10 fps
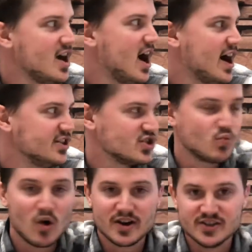I just
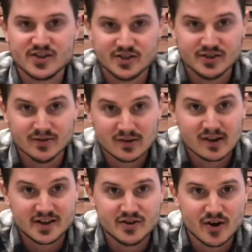wanted to
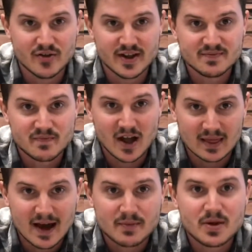let you know that a
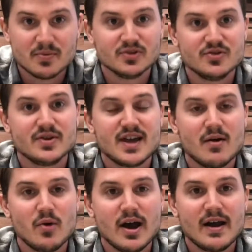lot of people do it that
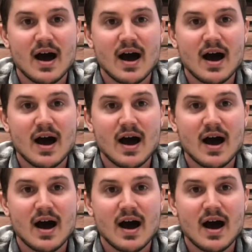way.